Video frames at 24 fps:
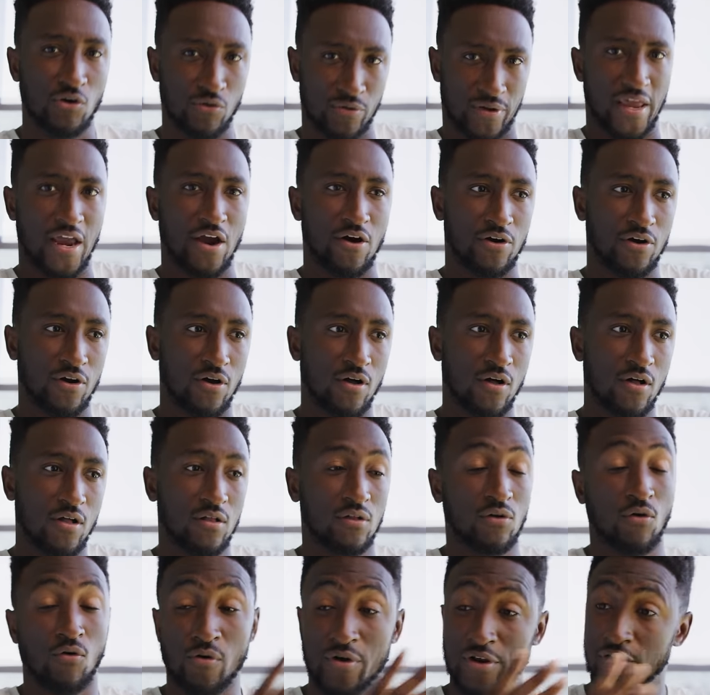don't care at
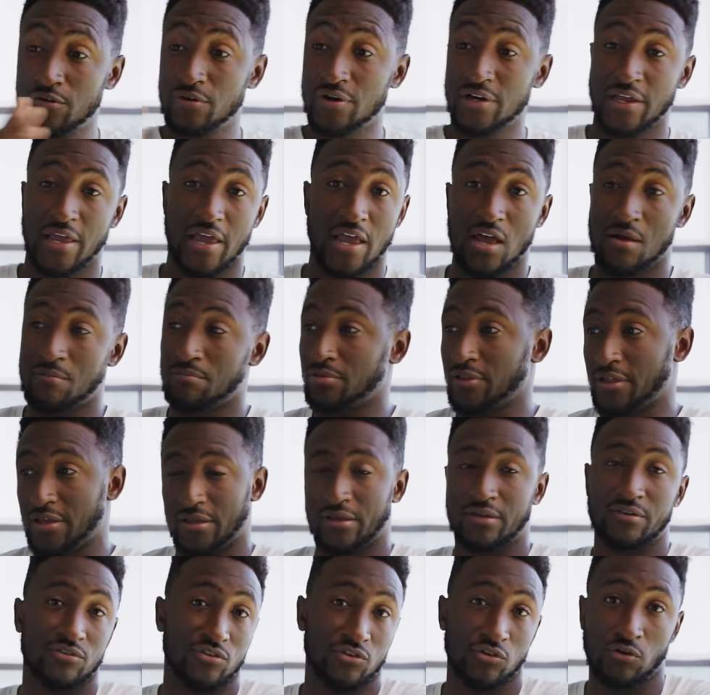all, or you're in camp
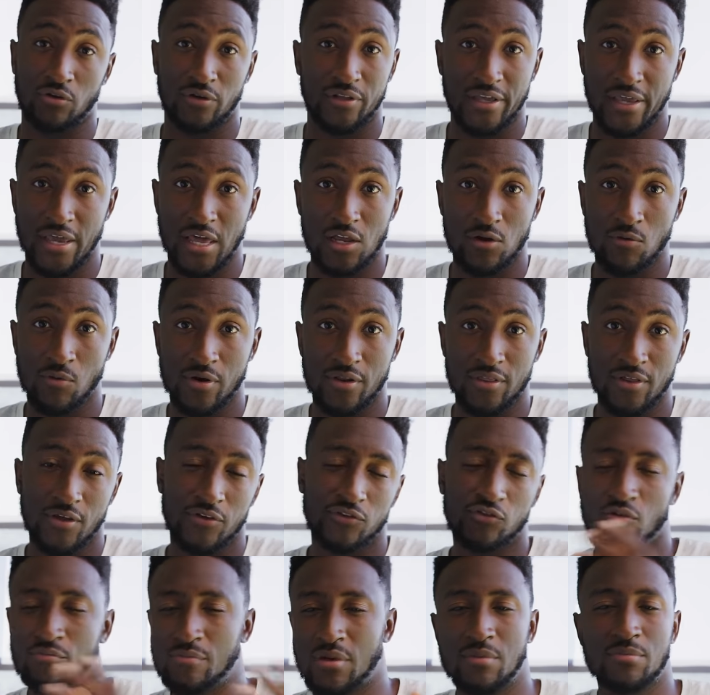like totally getting one of
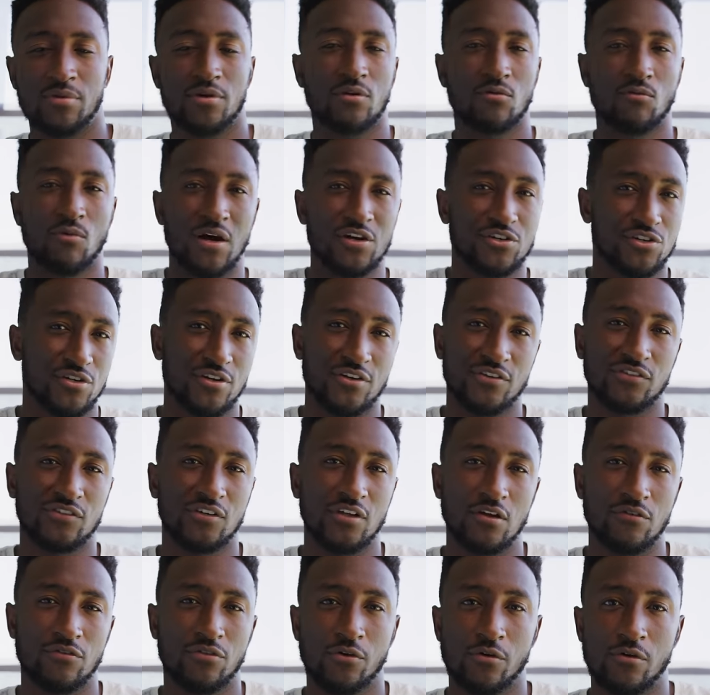these, or maybe you're watching to
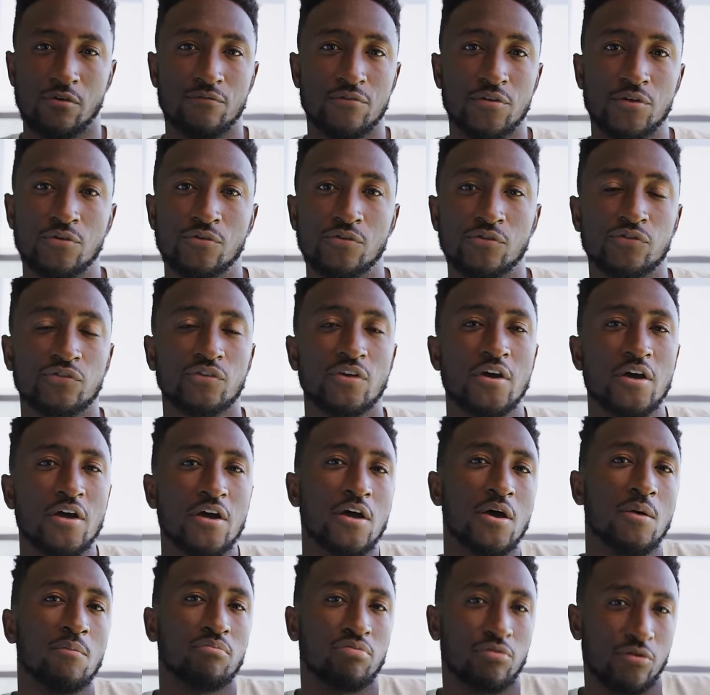see if the reviews
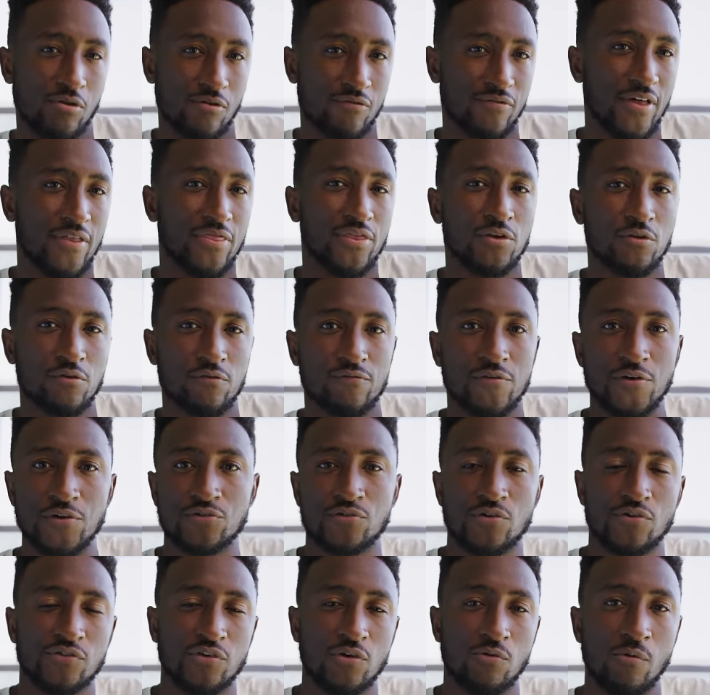prove that the new
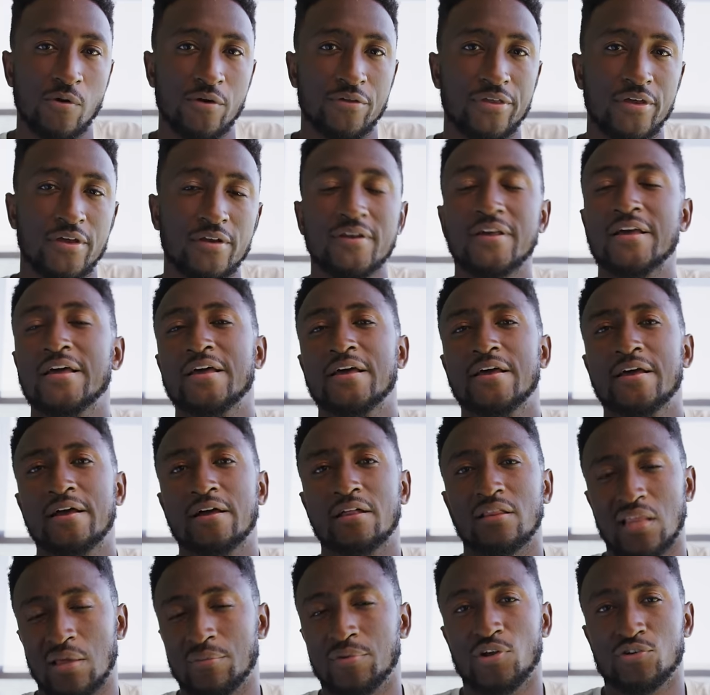features are worth it.
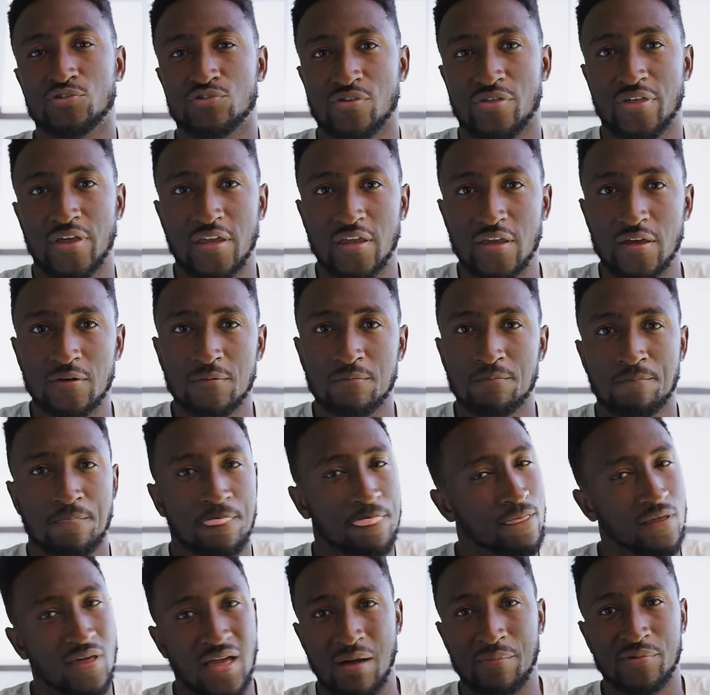Let me know what you're thinking.
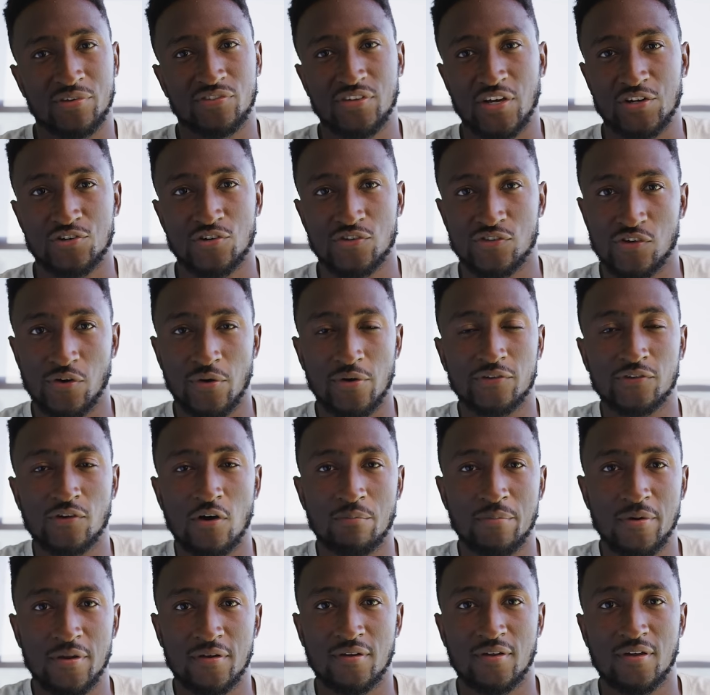Comment section's always
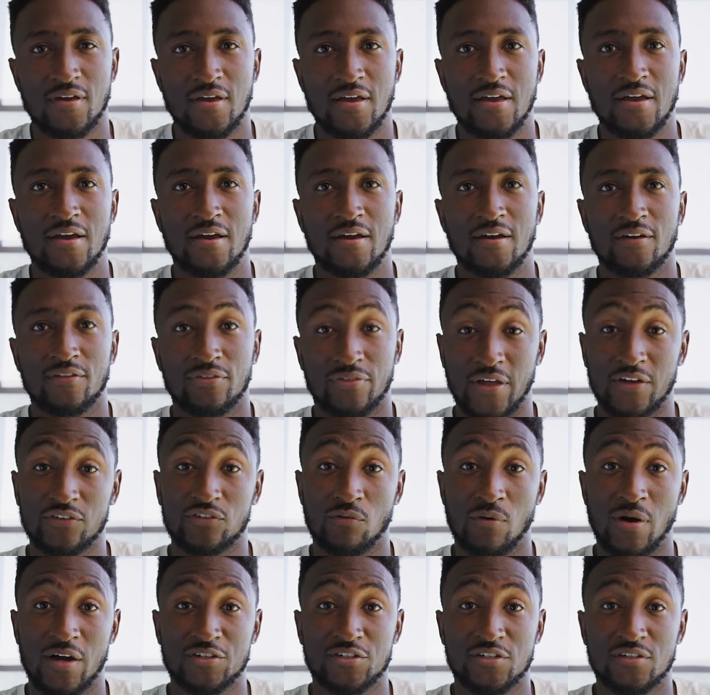open. Thanks
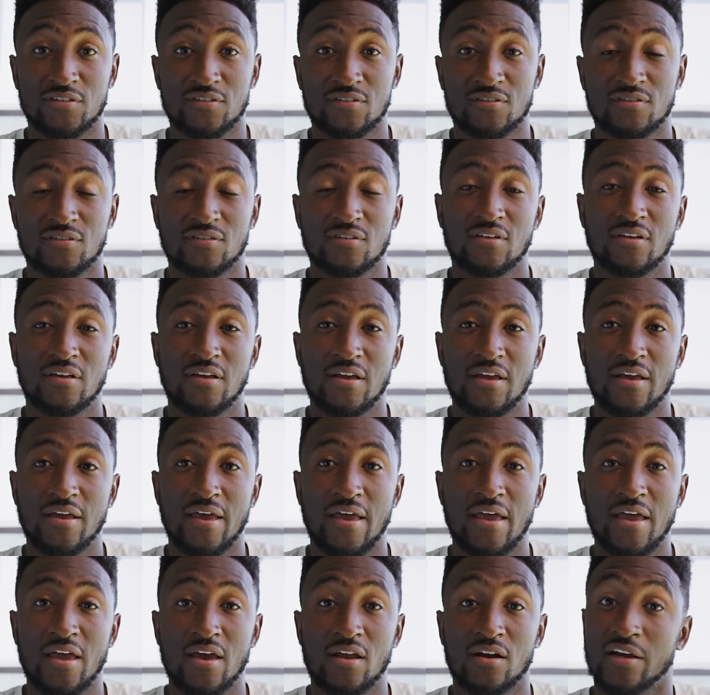for watching,
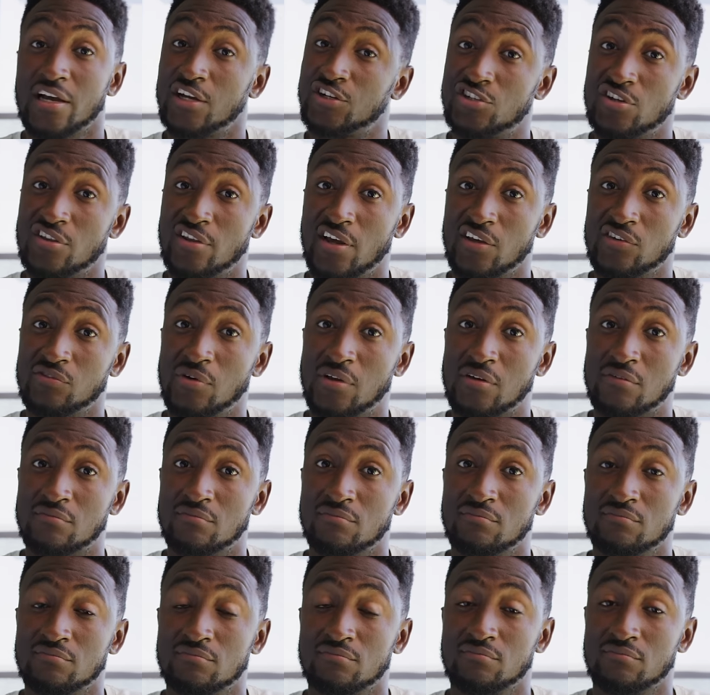and I'll catch you in the next one.
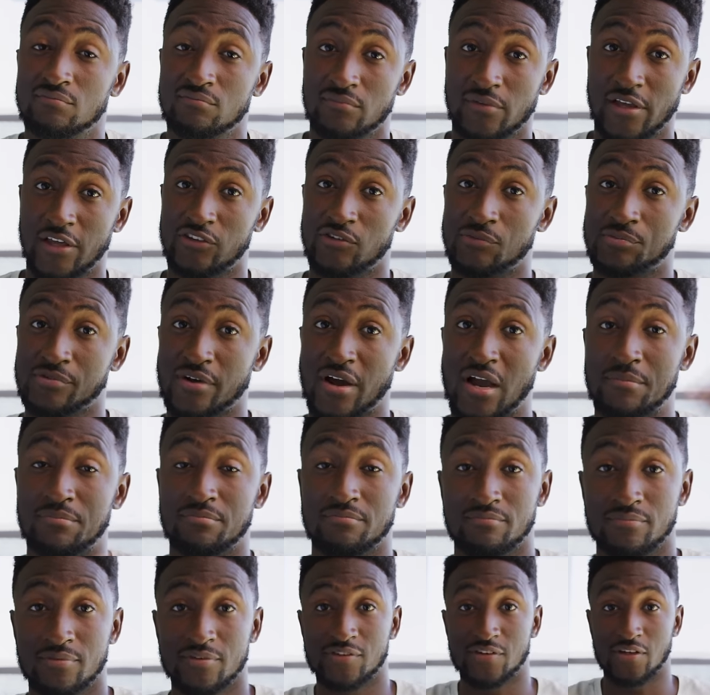Get
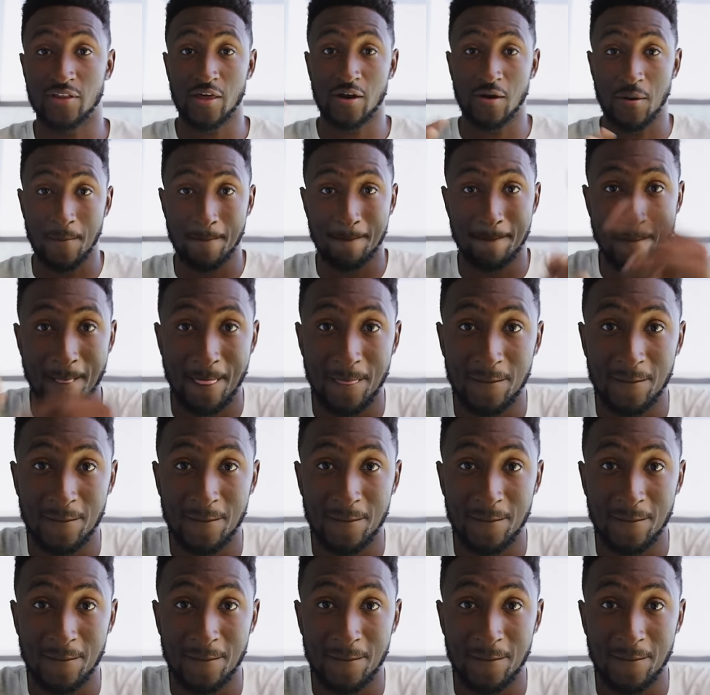subscribed. See you later.